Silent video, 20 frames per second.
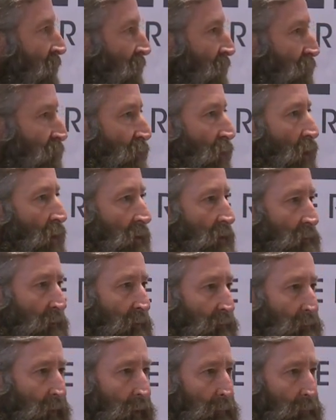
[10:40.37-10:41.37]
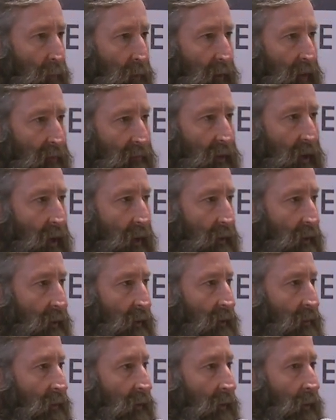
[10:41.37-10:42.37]
The volume of people that have gotten
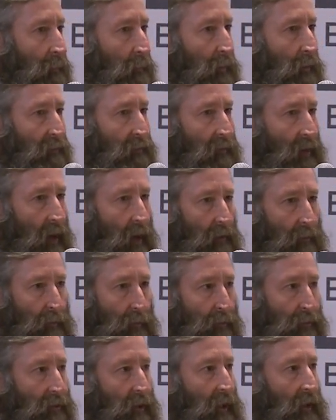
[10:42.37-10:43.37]
in, the number of dollars,